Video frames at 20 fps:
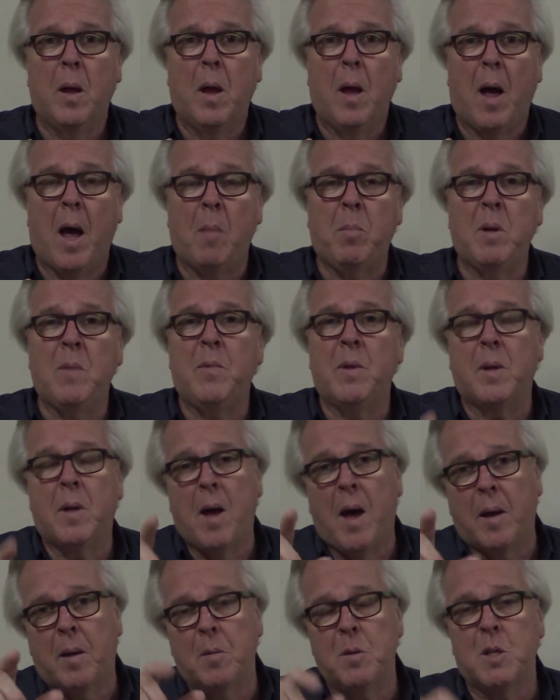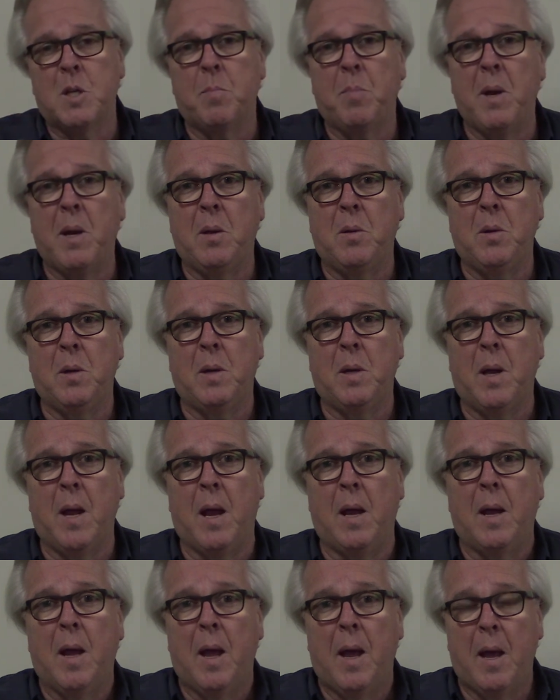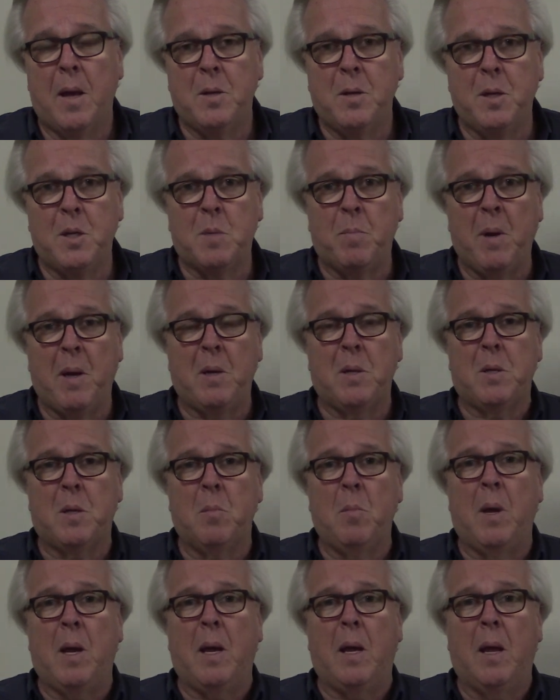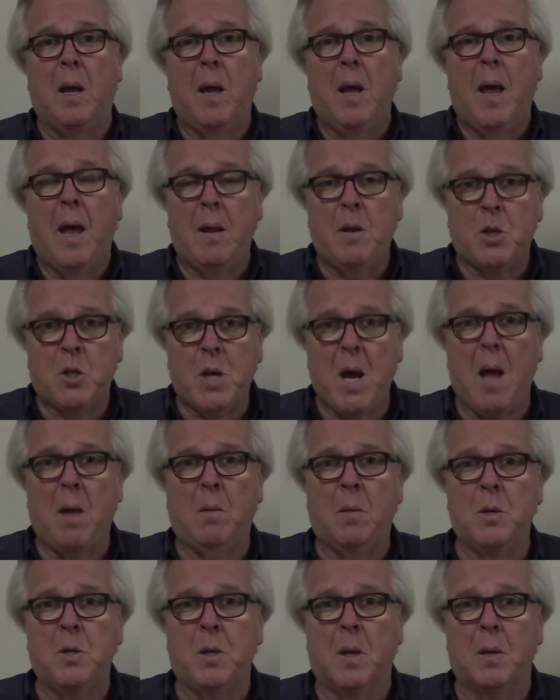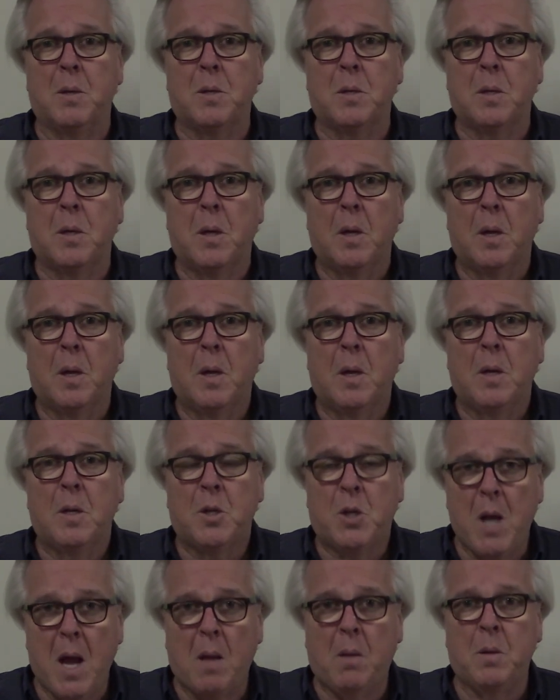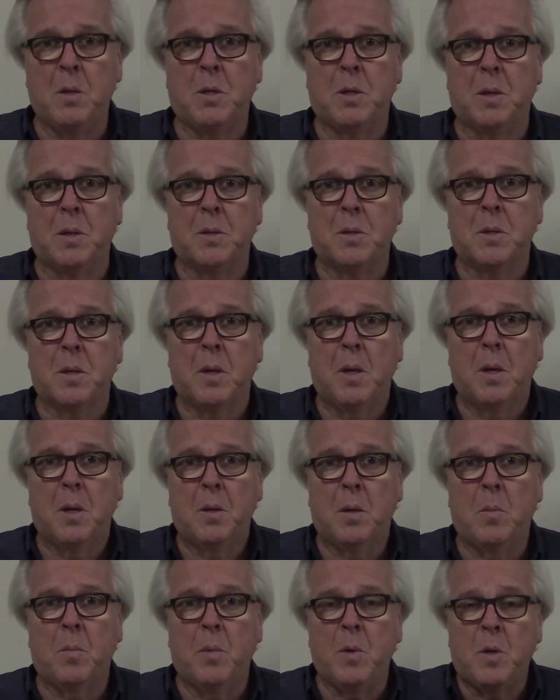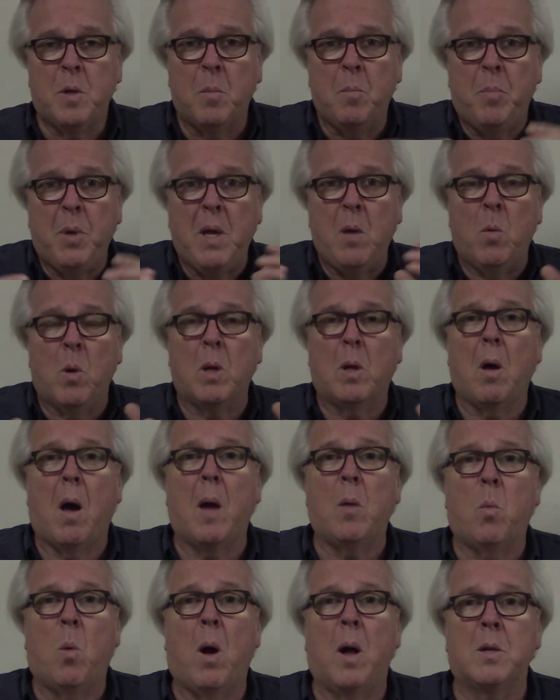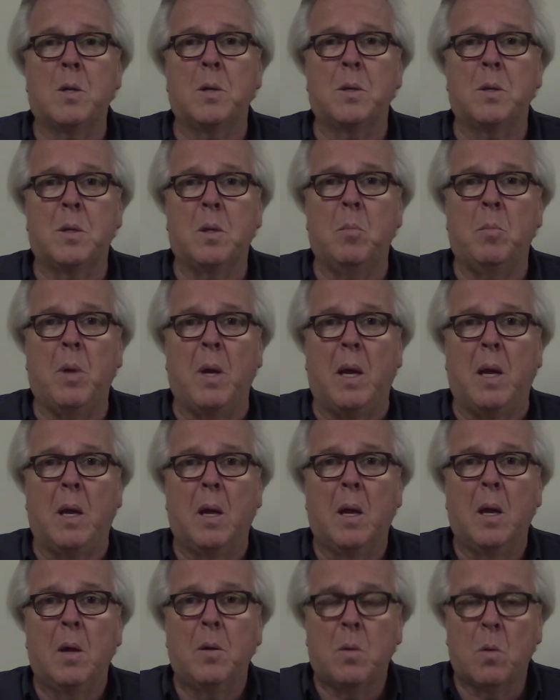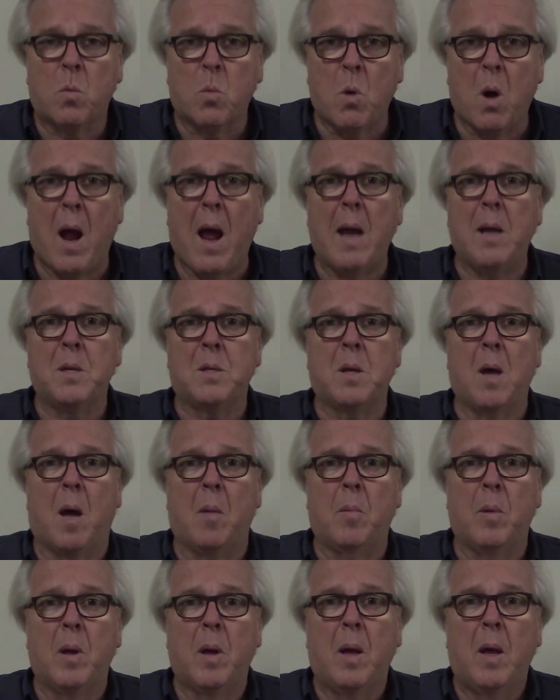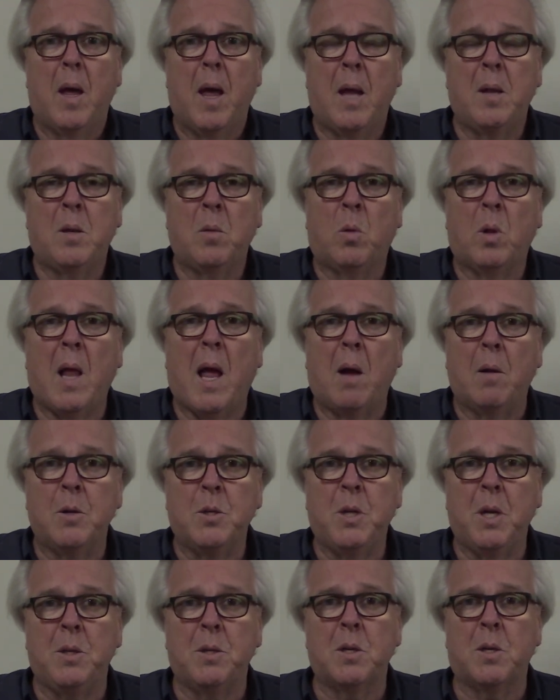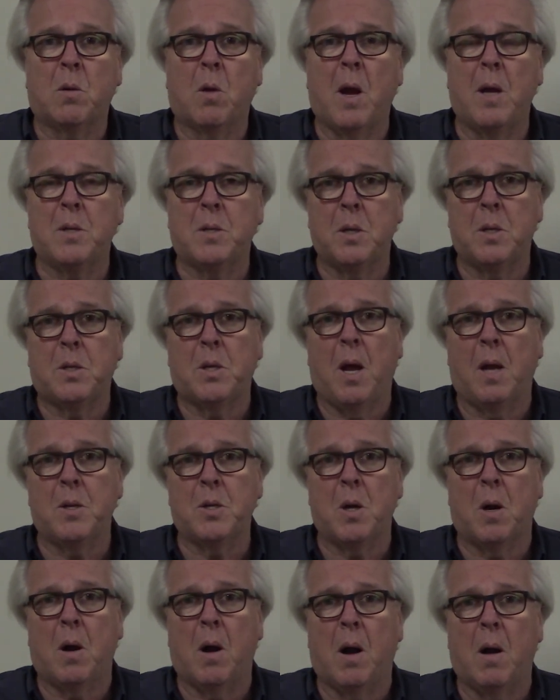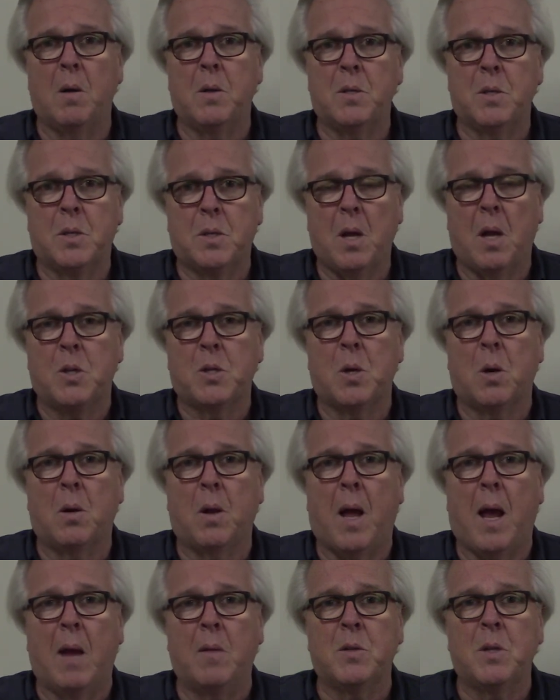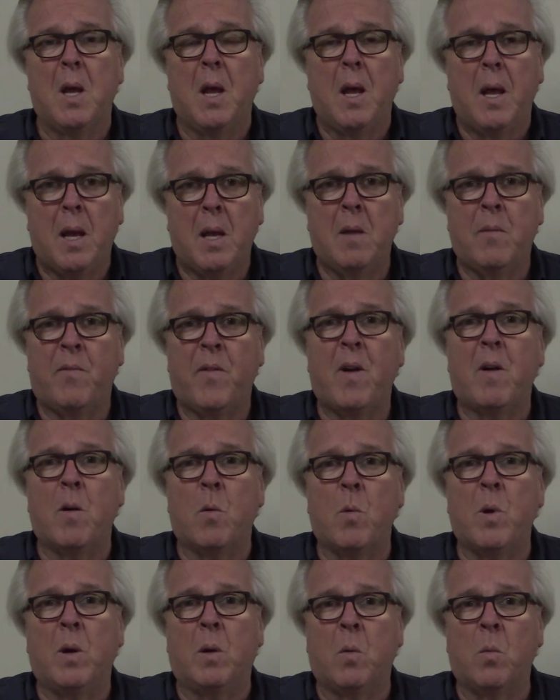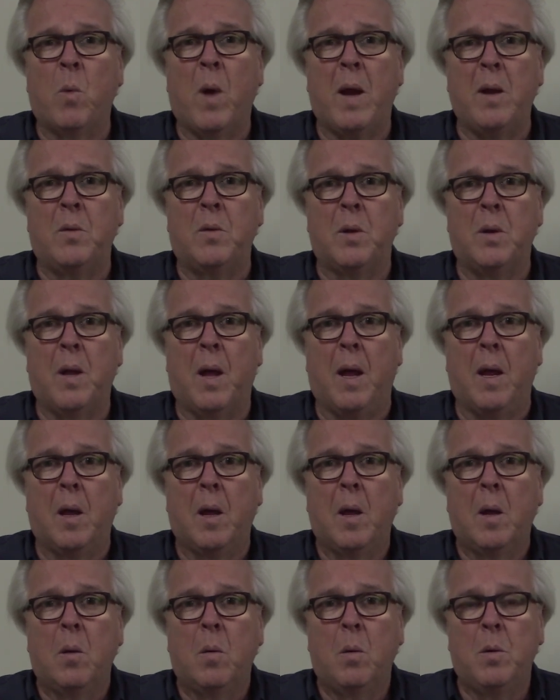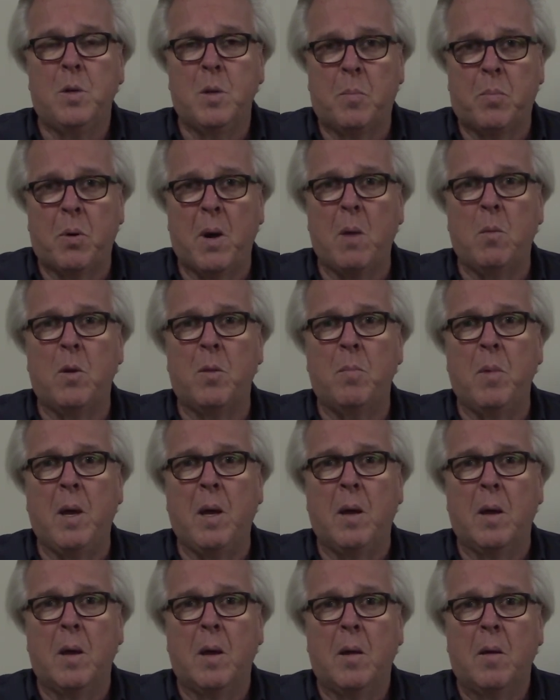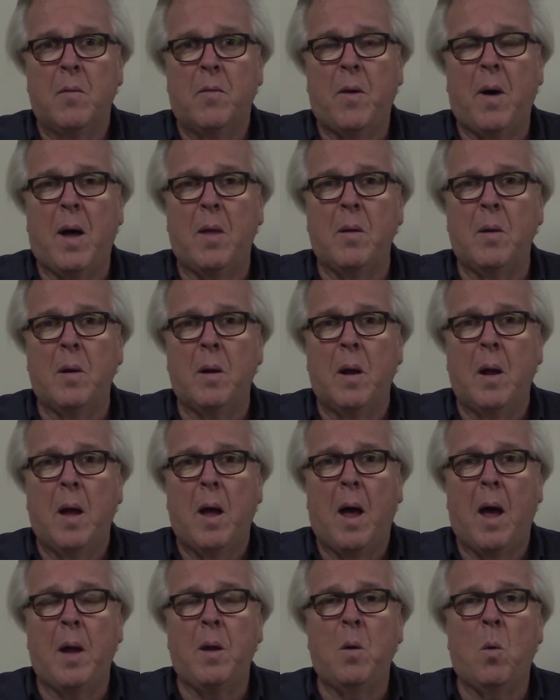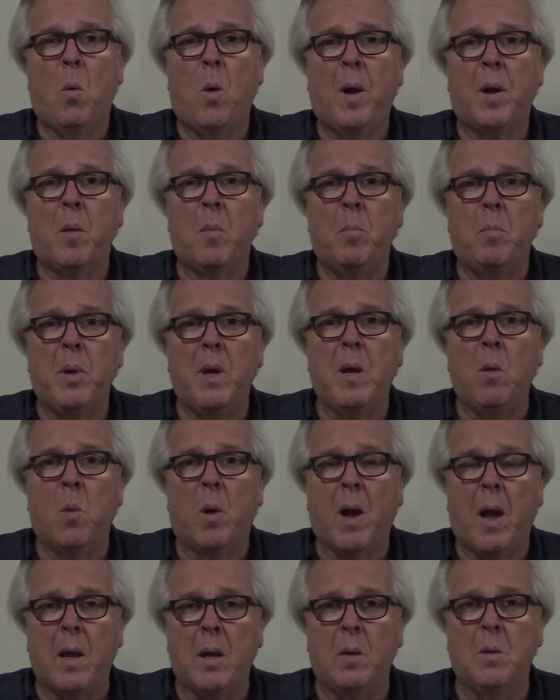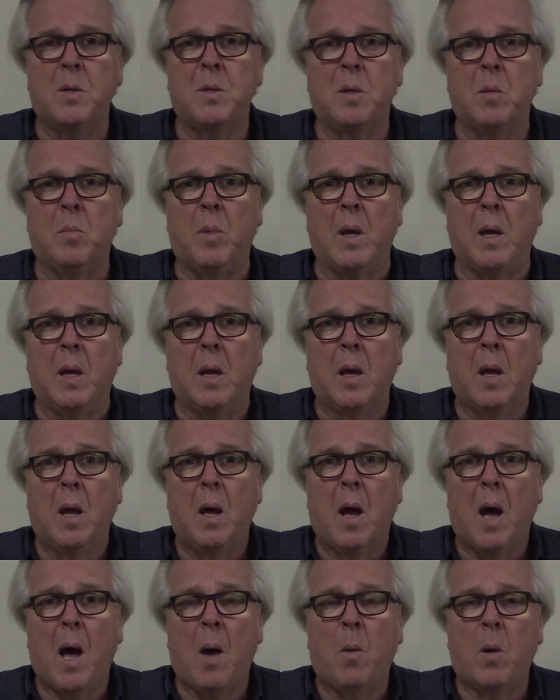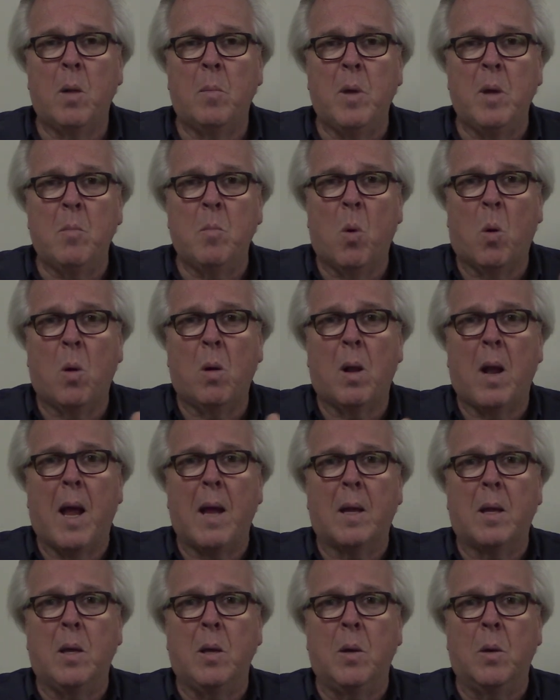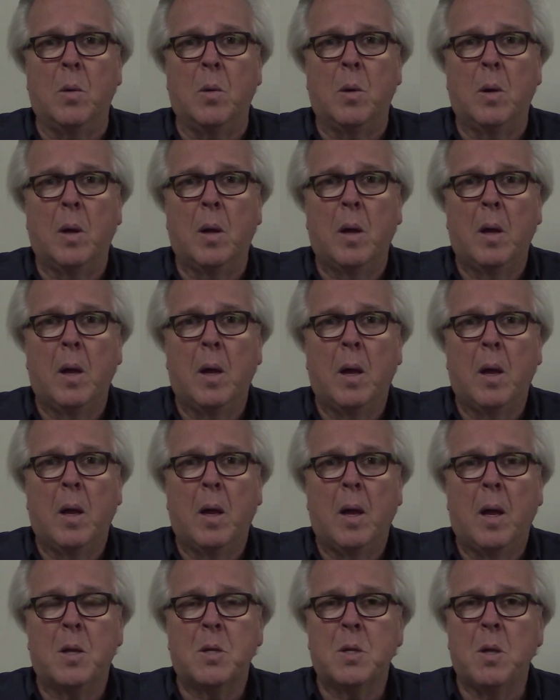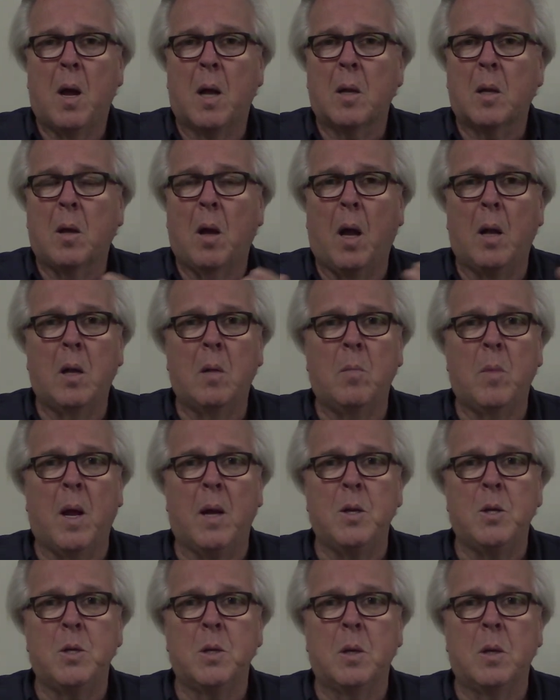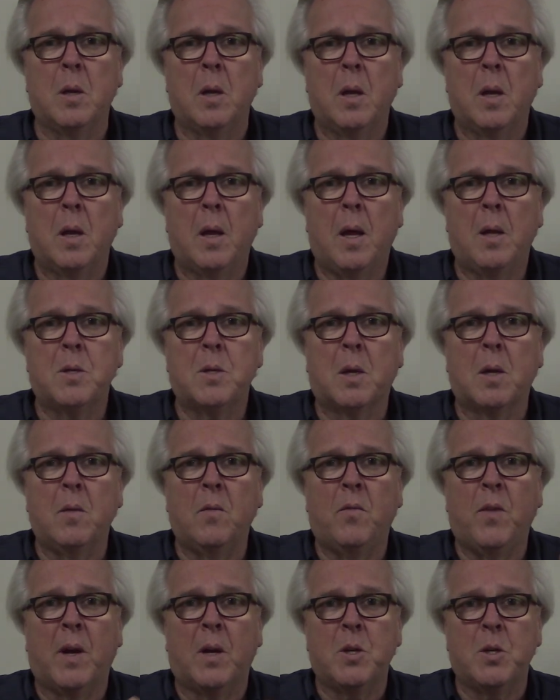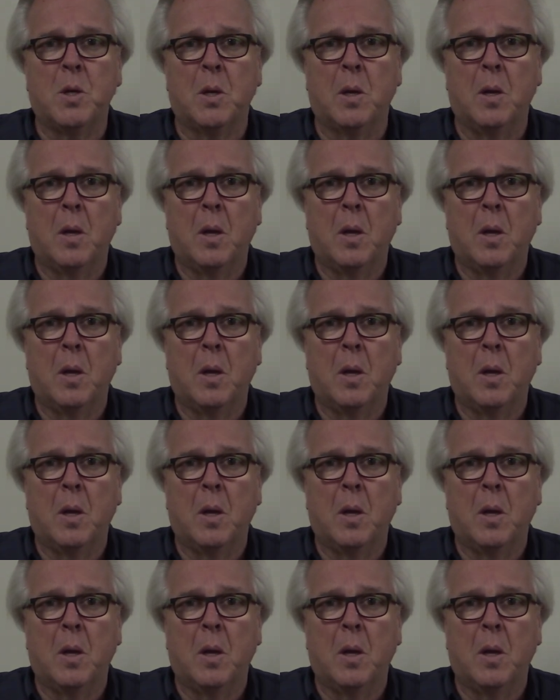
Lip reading: I believe that God can speak to you today as he speaks to me and challenge us to be what God wants us to be, to rise up, and to allow Jesus Christ to touch our hearts, touch our lives in a very real way today. Would you pray with me? Father, I don't want to be what I used to be. I want to be more like you. It's not condemnation, it's conviction.